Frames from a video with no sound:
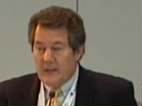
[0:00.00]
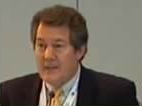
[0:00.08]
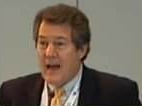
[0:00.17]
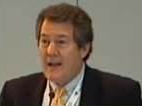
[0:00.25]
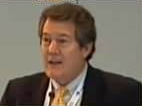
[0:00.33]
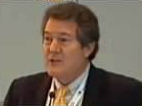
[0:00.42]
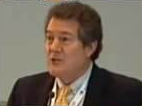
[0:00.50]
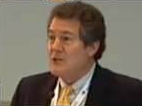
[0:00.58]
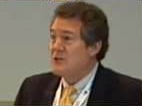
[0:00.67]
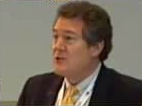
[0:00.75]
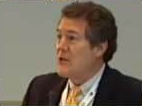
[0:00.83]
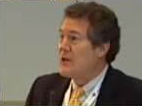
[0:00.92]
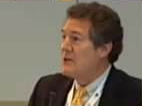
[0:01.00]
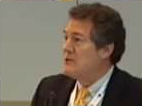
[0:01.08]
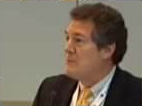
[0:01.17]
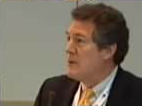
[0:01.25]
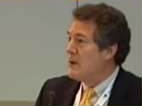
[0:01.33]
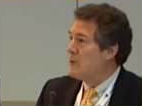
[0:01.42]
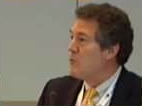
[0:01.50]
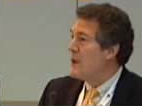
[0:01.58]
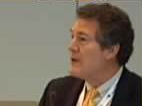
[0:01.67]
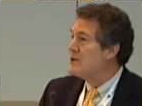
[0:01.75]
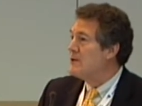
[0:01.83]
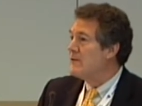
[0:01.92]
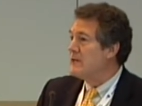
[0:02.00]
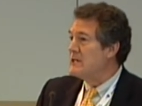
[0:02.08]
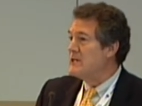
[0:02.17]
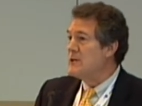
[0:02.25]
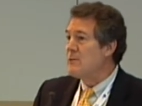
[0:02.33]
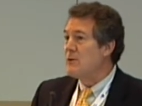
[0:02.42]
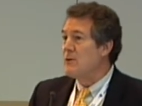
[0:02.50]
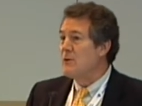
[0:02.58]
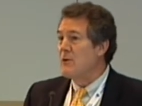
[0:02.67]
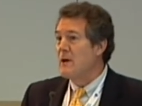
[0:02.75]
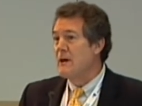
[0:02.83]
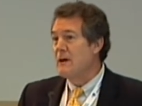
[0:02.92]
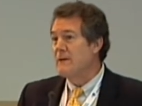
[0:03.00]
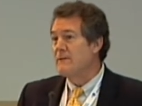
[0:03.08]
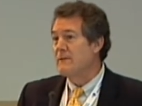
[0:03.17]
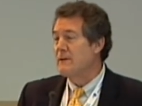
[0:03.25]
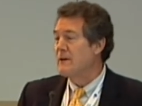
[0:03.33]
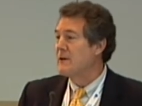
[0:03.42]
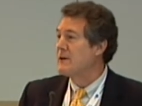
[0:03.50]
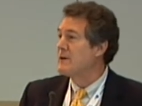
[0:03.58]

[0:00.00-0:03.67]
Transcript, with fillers: Dallas is uh, relatively typical of the